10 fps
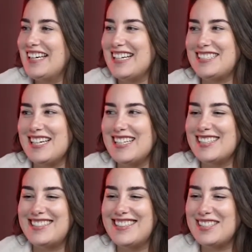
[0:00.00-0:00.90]
like I said
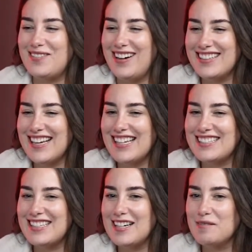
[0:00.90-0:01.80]
yes to this
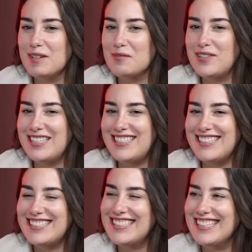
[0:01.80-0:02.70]
podcast, and I'm like, what
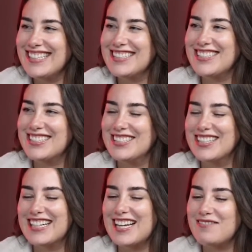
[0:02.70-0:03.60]
are you doing?
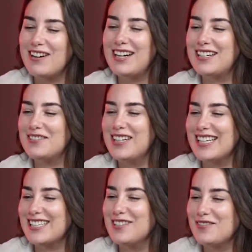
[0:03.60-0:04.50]
You're, getting married in a
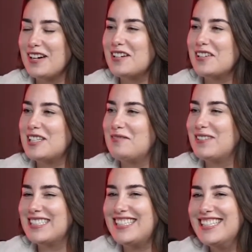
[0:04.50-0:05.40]
week and you're very crazy busy.